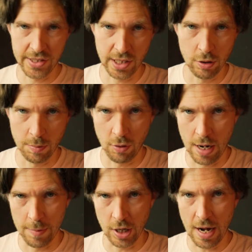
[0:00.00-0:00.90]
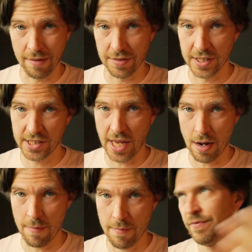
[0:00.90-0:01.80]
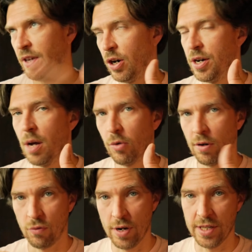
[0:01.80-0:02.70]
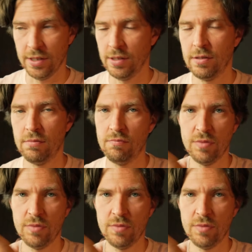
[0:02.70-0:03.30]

single parameter have this setup? There are a number of reasons.